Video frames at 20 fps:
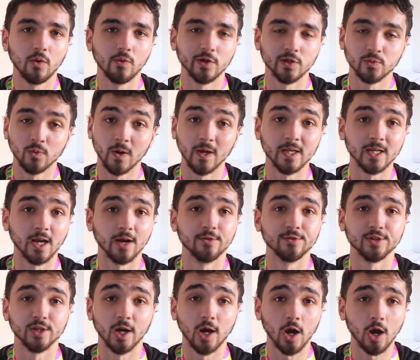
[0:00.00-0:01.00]
is where you go
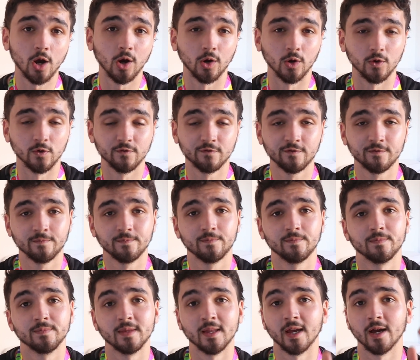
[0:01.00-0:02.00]
into Hove.
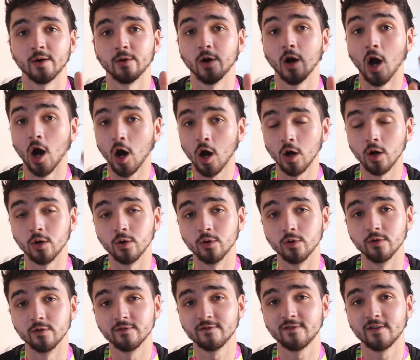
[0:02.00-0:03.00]
Now,
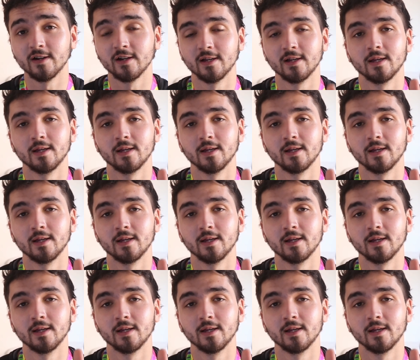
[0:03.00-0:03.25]
Hove